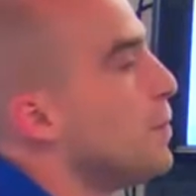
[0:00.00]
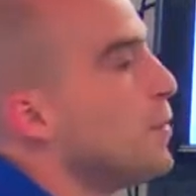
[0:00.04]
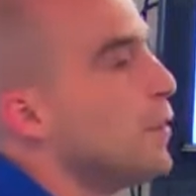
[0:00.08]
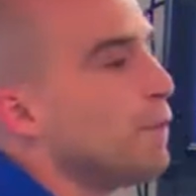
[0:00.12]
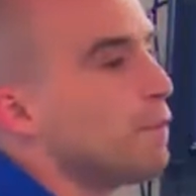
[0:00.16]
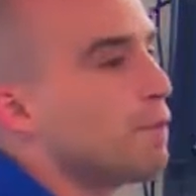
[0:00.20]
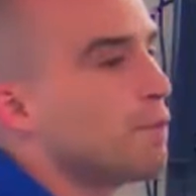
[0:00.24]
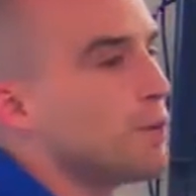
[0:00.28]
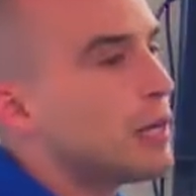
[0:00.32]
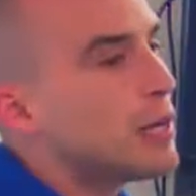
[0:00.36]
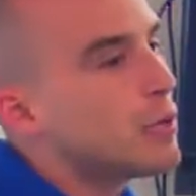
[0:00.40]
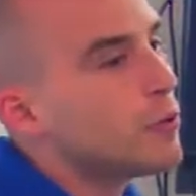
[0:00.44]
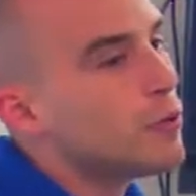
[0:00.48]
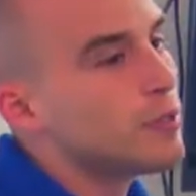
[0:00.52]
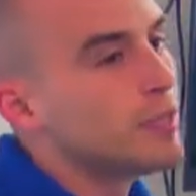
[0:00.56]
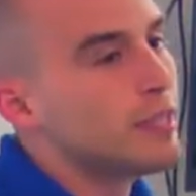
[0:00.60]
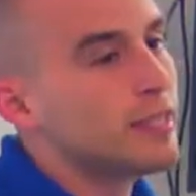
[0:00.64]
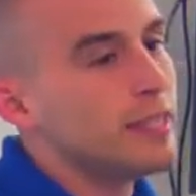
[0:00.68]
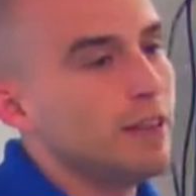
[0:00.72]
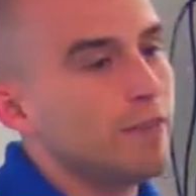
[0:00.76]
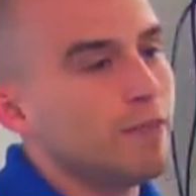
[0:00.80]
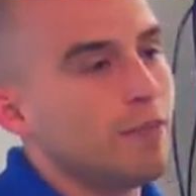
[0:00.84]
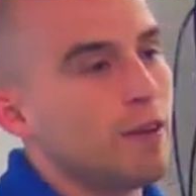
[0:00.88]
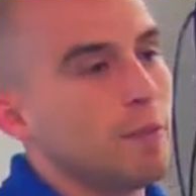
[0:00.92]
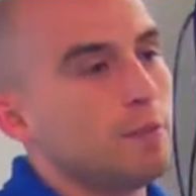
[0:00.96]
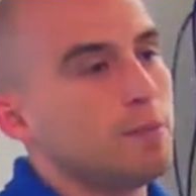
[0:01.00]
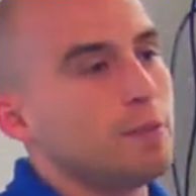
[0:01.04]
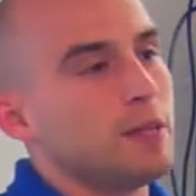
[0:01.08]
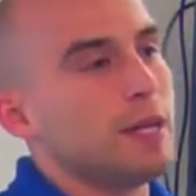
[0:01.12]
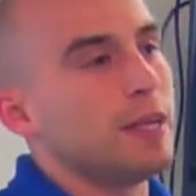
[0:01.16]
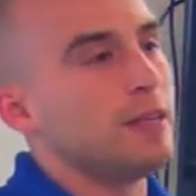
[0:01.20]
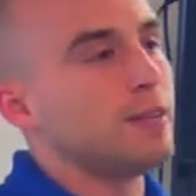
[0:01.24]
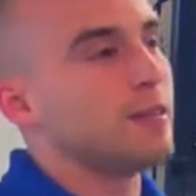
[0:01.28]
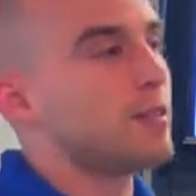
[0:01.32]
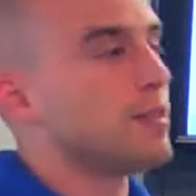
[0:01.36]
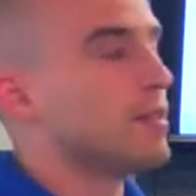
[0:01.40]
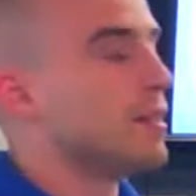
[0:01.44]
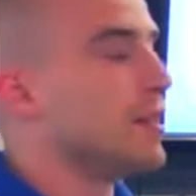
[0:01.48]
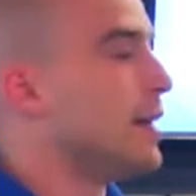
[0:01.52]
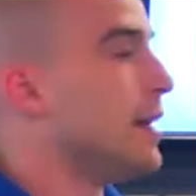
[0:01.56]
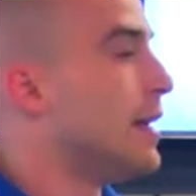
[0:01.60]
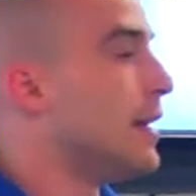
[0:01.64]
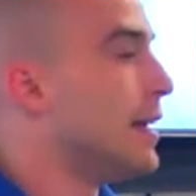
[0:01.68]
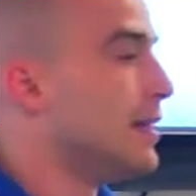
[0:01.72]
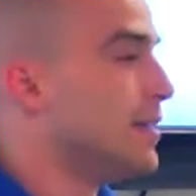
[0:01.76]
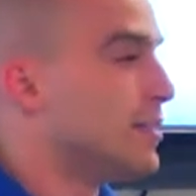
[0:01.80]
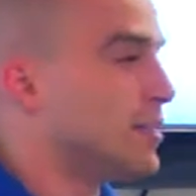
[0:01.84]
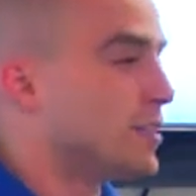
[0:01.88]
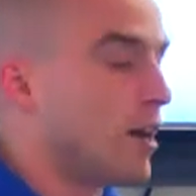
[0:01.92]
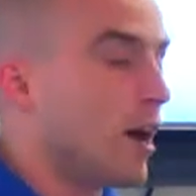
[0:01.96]
The frequency of updates
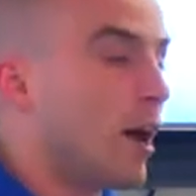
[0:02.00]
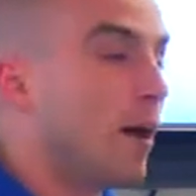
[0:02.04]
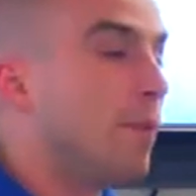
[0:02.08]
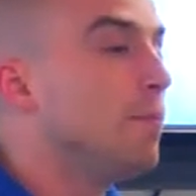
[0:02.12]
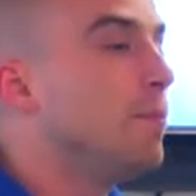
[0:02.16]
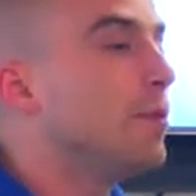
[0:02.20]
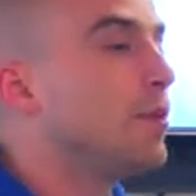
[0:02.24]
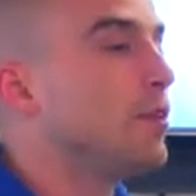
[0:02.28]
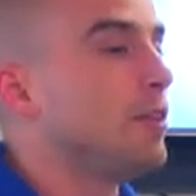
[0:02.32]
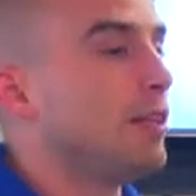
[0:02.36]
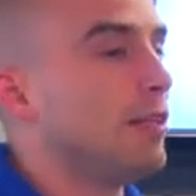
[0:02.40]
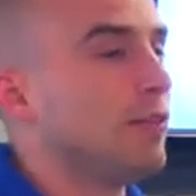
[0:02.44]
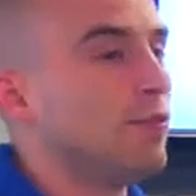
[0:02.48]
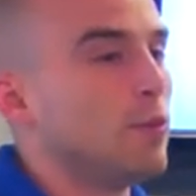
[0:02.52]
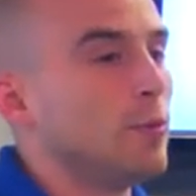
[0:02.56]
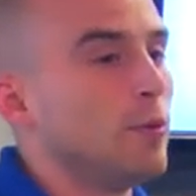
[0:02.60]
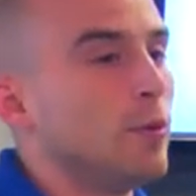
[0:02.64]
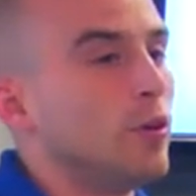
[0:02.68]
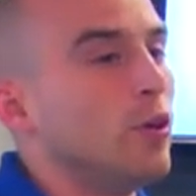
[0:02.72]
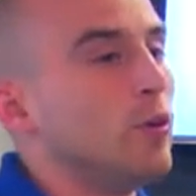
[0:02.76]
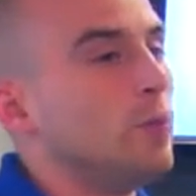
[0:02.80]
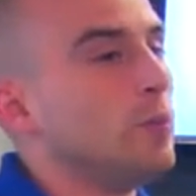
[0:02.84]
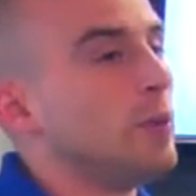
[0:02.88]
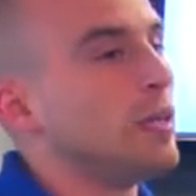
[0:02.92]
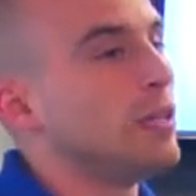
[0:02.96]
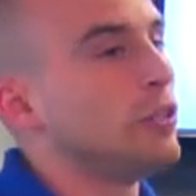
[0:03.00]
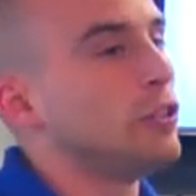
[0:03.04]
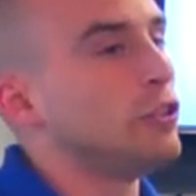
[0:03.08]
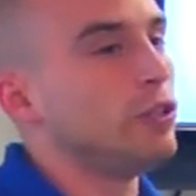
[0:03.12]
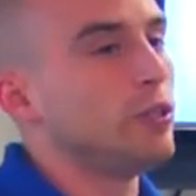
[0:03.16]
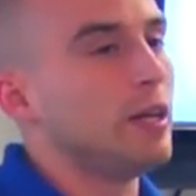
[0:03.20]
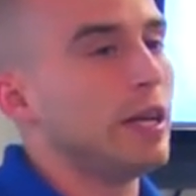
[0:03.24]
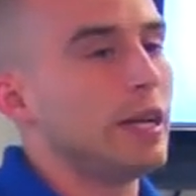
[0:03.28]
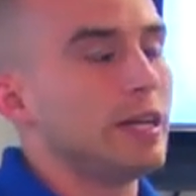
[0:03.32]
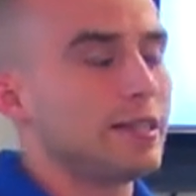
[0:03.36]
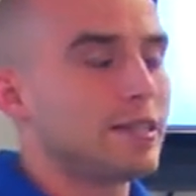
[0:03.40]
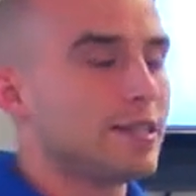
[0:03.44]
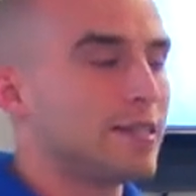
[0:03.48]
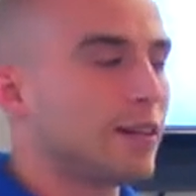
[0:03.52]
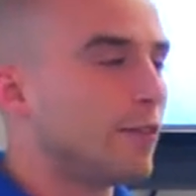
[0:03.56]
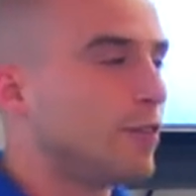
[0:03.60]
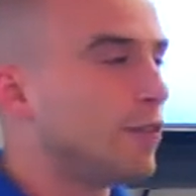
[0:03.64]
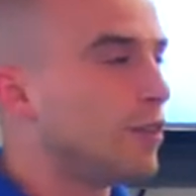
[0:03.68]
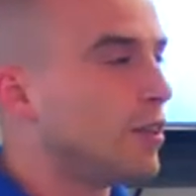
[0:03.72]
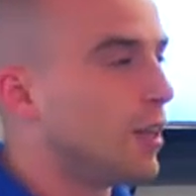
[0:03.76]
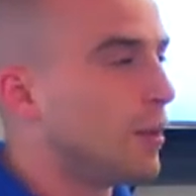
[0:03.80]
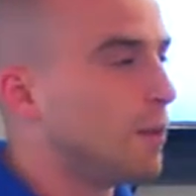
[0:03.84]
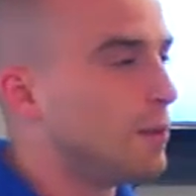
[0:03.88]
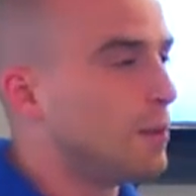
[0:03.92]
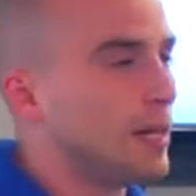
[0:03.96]
is unbelievable because you get
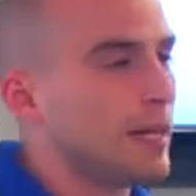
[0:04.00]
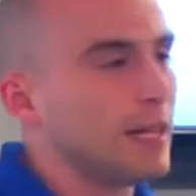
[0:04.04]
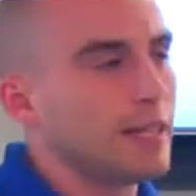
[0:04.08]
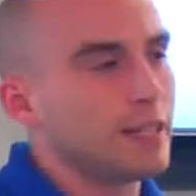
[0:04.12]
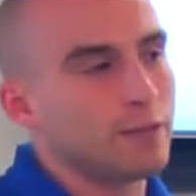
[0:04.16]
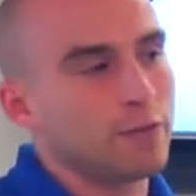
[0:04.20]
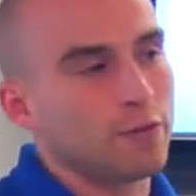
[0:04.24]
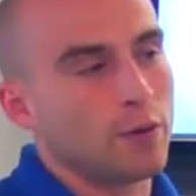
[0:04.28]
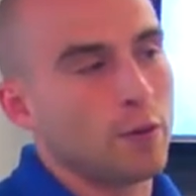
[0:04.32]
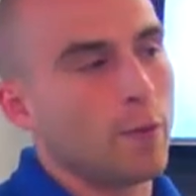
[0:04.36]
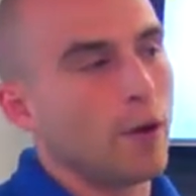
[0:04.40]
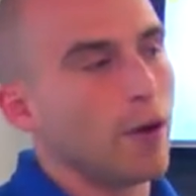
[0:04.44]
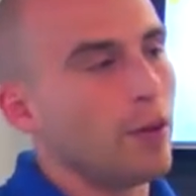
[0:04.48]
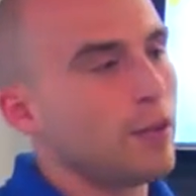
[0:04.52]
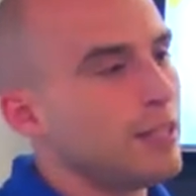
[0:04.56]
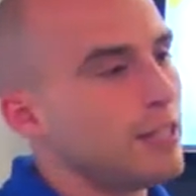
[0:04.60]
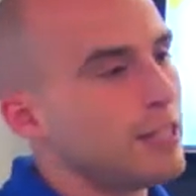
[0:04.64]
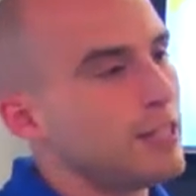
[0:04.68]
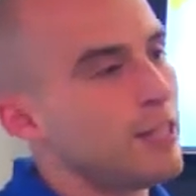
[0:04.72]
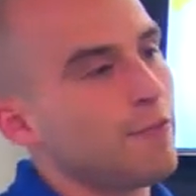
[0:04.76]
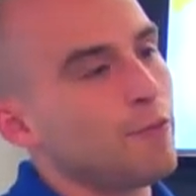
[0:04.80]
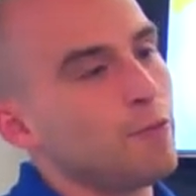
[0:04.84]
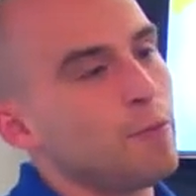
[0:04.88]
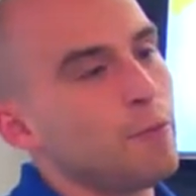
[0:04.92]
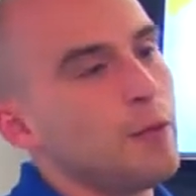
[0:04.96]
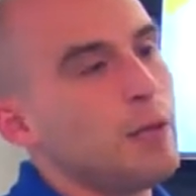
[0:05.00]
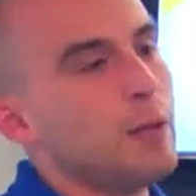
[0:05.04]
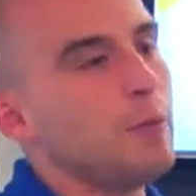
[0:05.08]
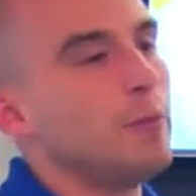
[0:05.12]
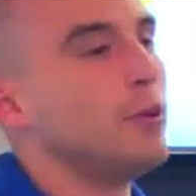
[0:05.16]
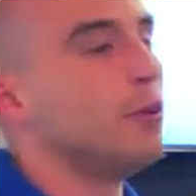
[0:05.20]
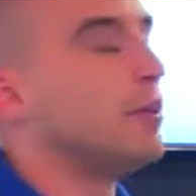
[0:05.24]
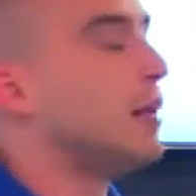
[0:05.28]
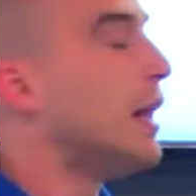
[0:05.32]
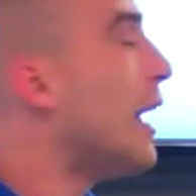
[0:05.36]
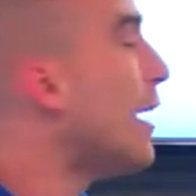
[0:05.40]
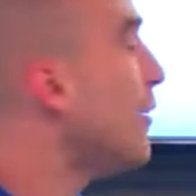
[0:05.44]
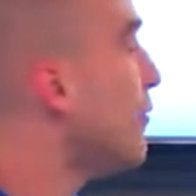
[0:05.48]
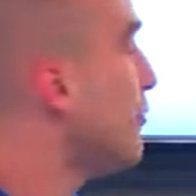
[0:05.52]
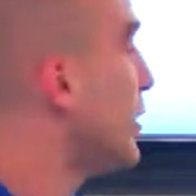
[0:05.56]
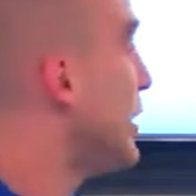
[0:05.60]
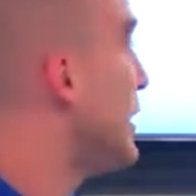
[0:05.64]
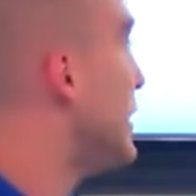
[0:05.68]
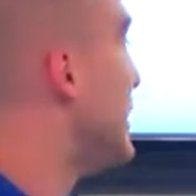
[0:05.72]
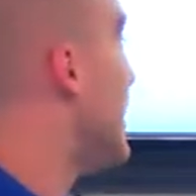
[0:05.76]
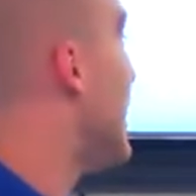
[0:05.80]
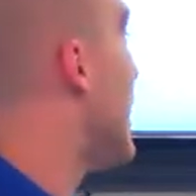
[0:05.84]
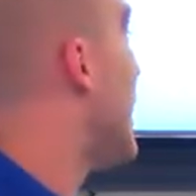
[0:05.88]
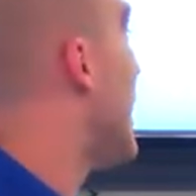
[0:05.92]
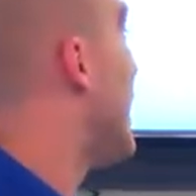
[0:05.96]
several updates from all these different people every
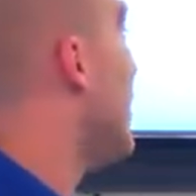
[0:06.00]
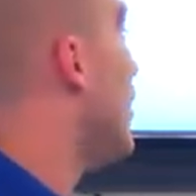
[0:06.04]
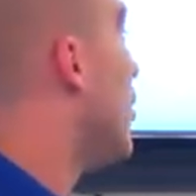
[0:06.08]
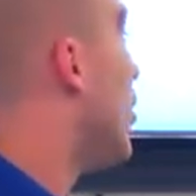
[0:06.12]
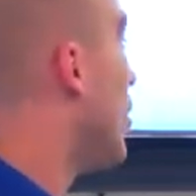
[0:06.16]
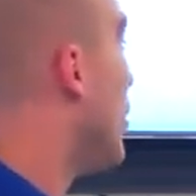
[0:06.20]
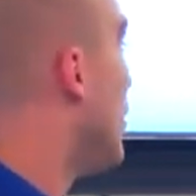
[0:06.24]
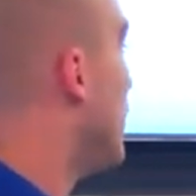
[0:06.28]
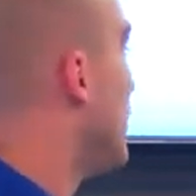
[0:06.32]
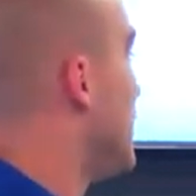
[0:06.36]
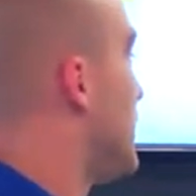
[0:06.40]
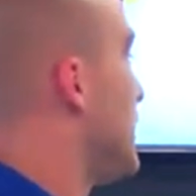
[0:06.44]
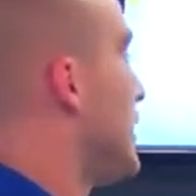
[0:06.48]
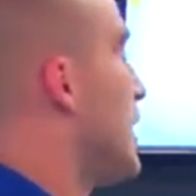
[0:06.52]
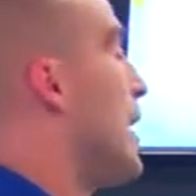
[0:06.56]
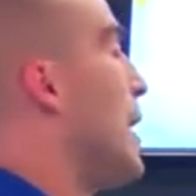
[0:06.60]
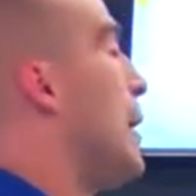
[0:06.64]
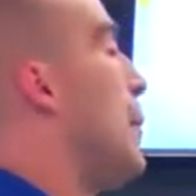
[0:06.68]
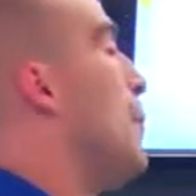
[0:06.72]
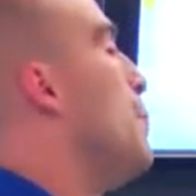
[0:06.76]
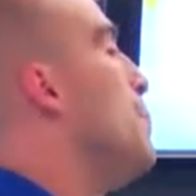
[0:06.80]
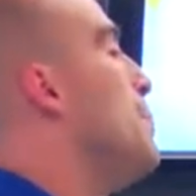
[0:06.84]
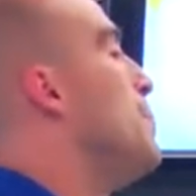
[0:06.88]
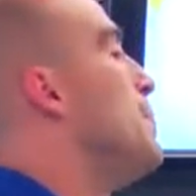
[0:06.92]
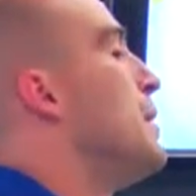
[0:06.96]
day, all the time.